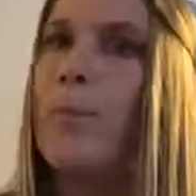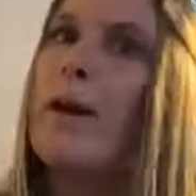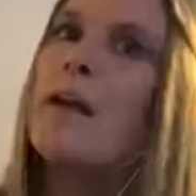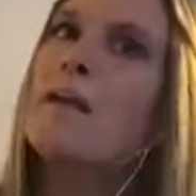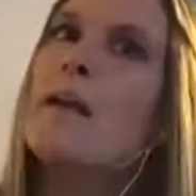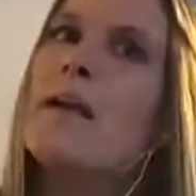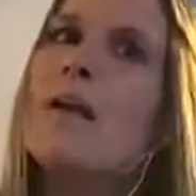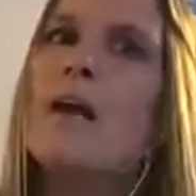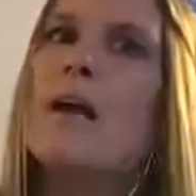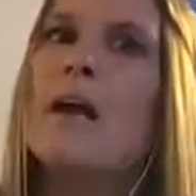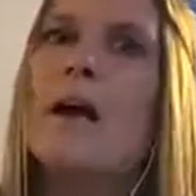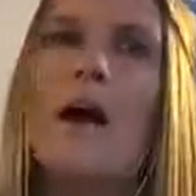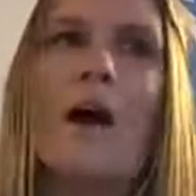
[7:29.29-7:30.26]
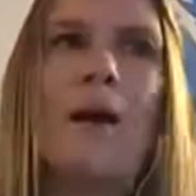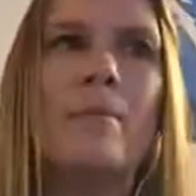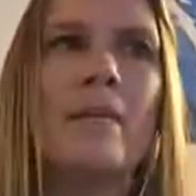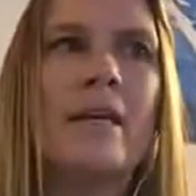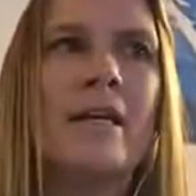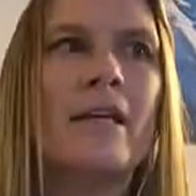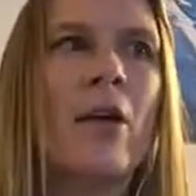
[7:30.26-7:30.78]
But
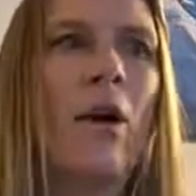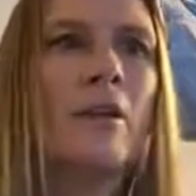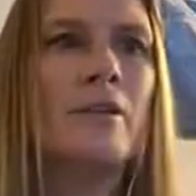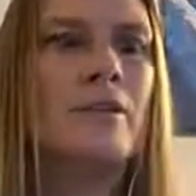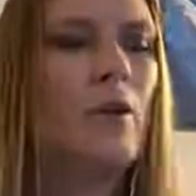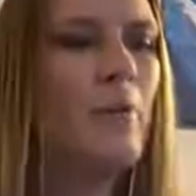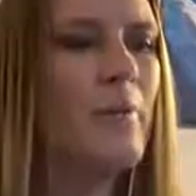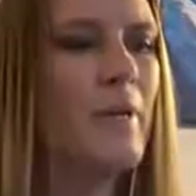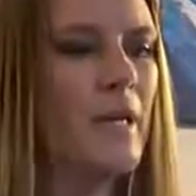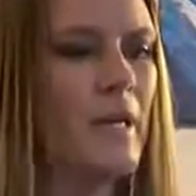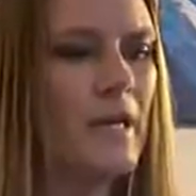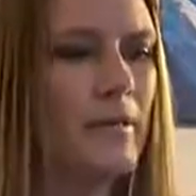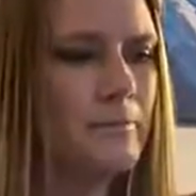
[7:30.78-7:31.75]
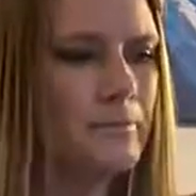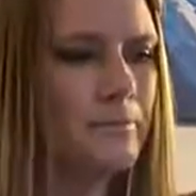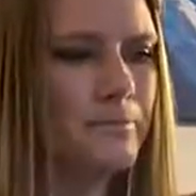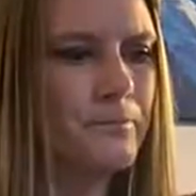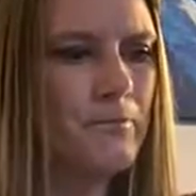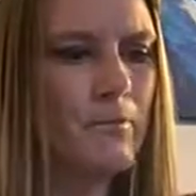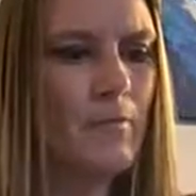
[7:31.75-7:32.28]
it can also be
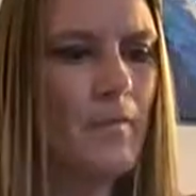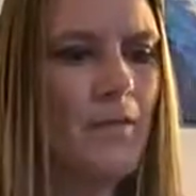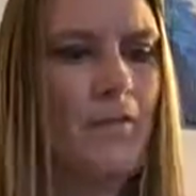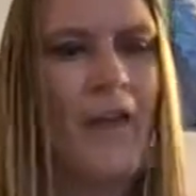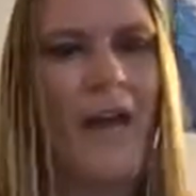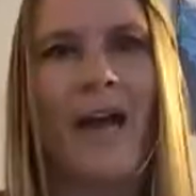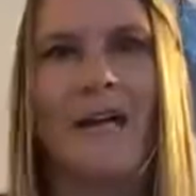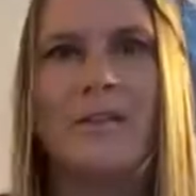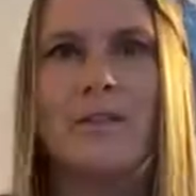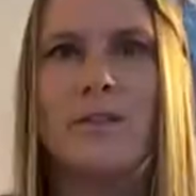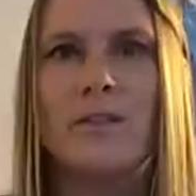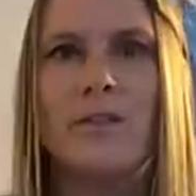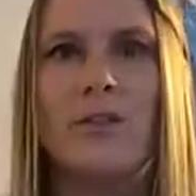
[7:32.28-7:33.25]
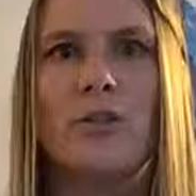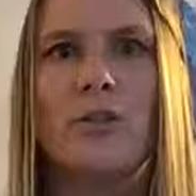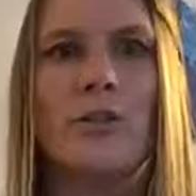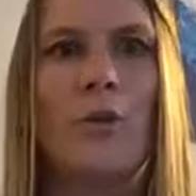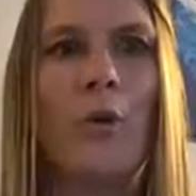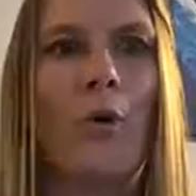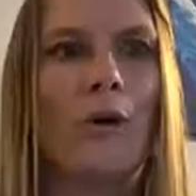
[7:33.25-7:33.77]
that
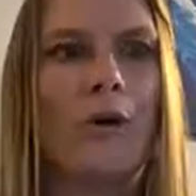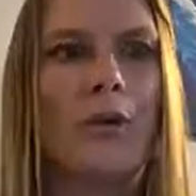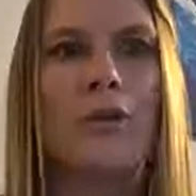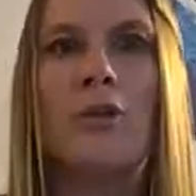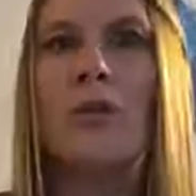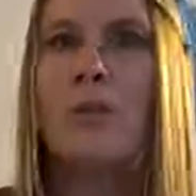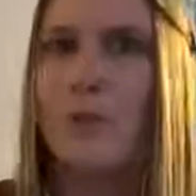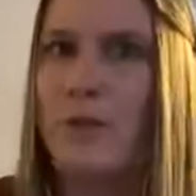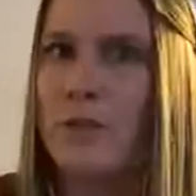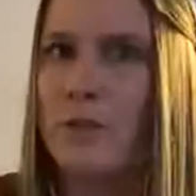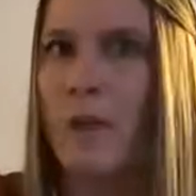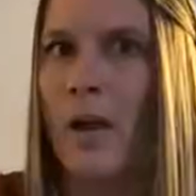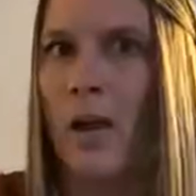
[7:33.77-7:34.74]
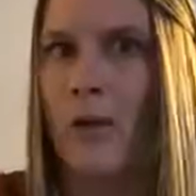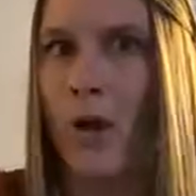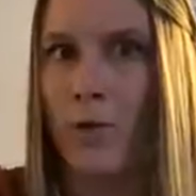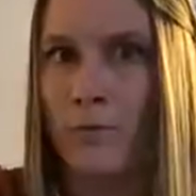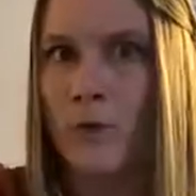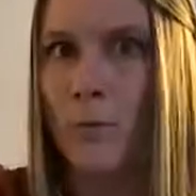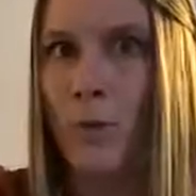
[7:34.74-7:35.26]
you're new and you're not
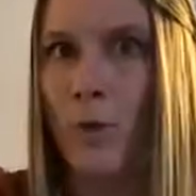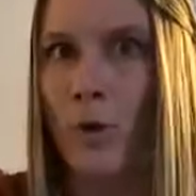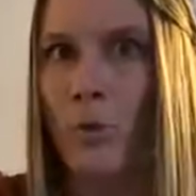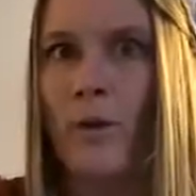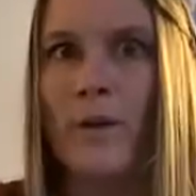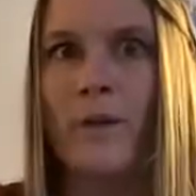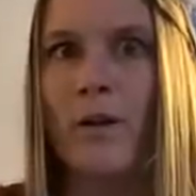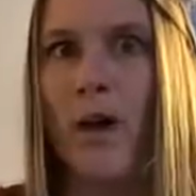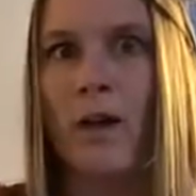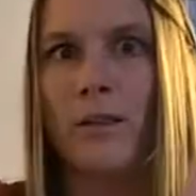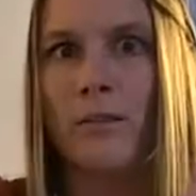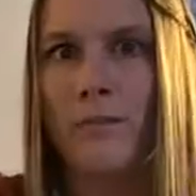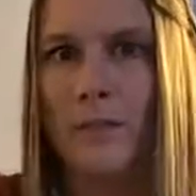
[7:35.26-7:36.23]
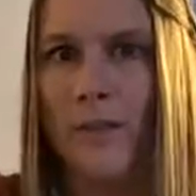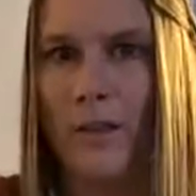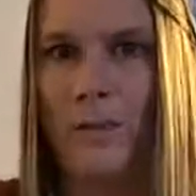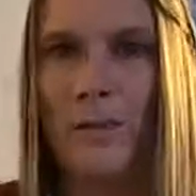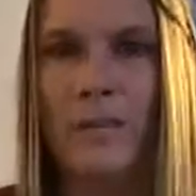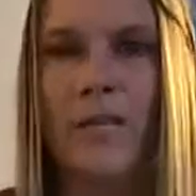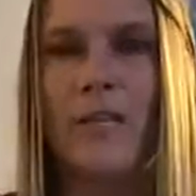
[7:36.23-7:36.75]
comfortable with all of the
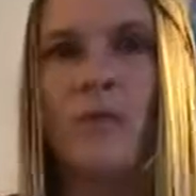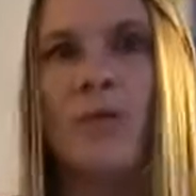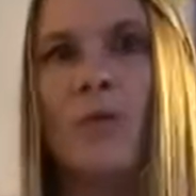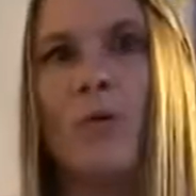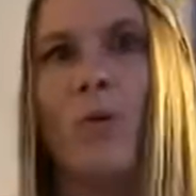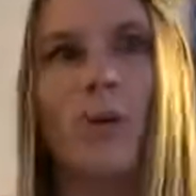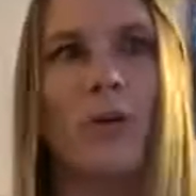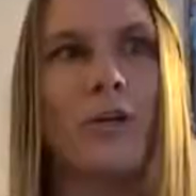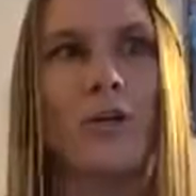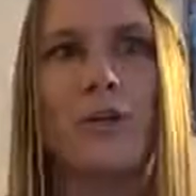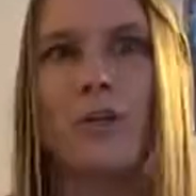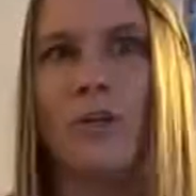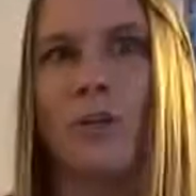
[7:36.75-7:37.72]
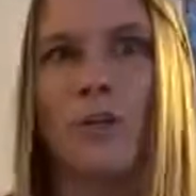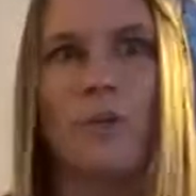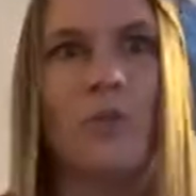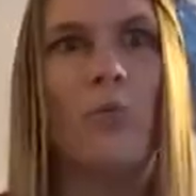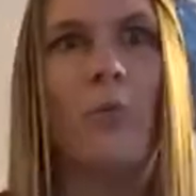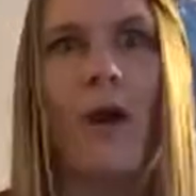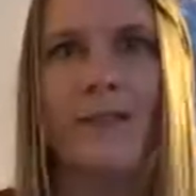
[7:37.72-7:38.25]
documentation, or,
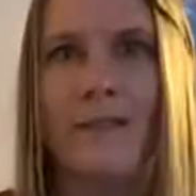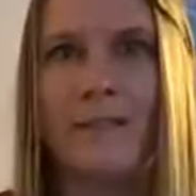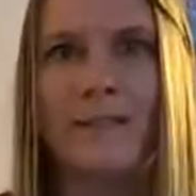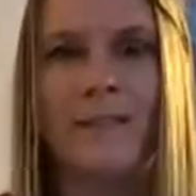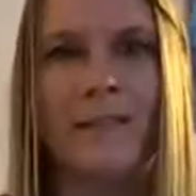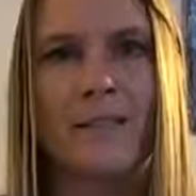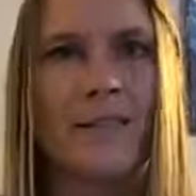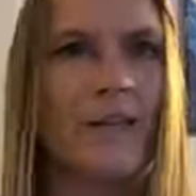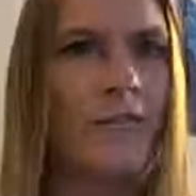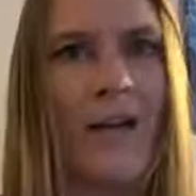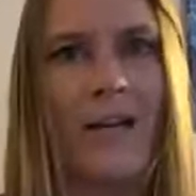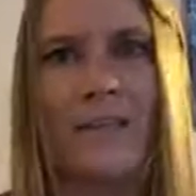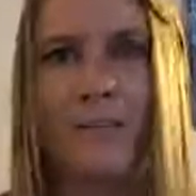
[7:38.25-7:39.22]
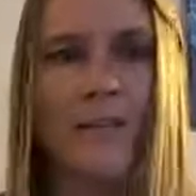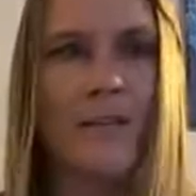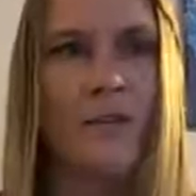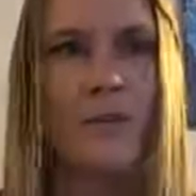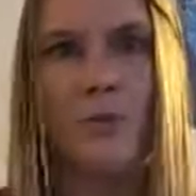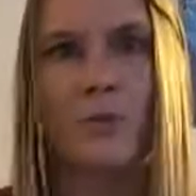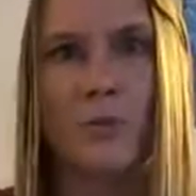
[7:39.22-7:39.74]
you want that second set of eyes
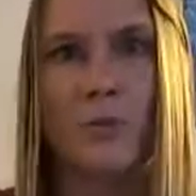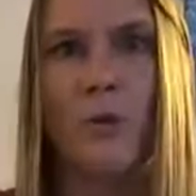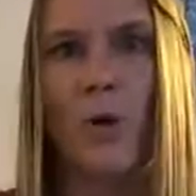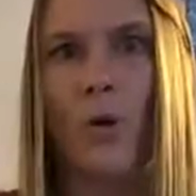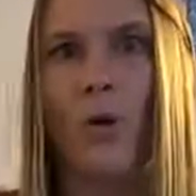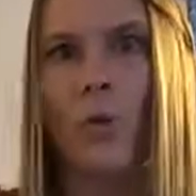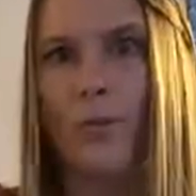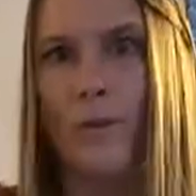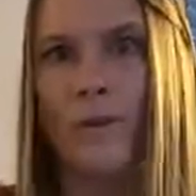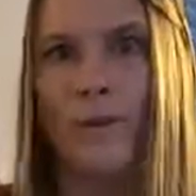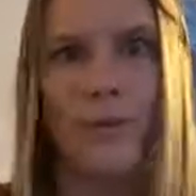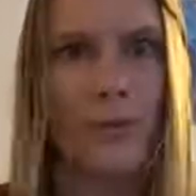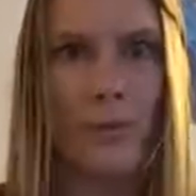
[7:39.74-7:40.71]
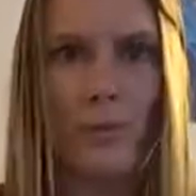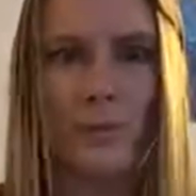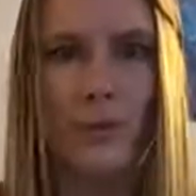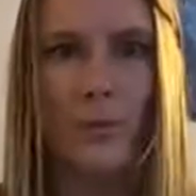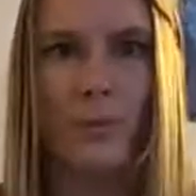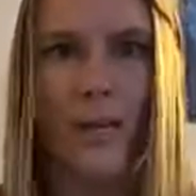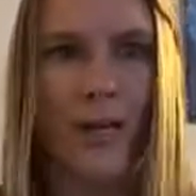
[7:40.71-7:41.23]
because you do know that there's so much
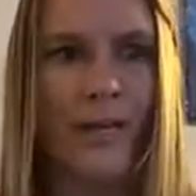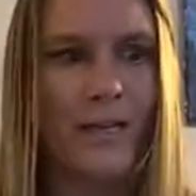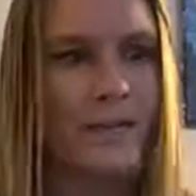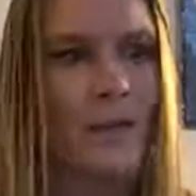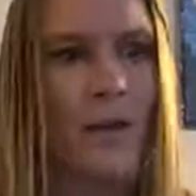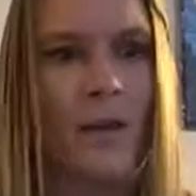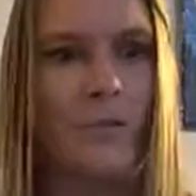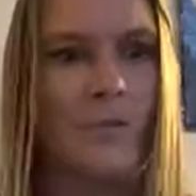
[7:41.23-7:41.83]
compliance.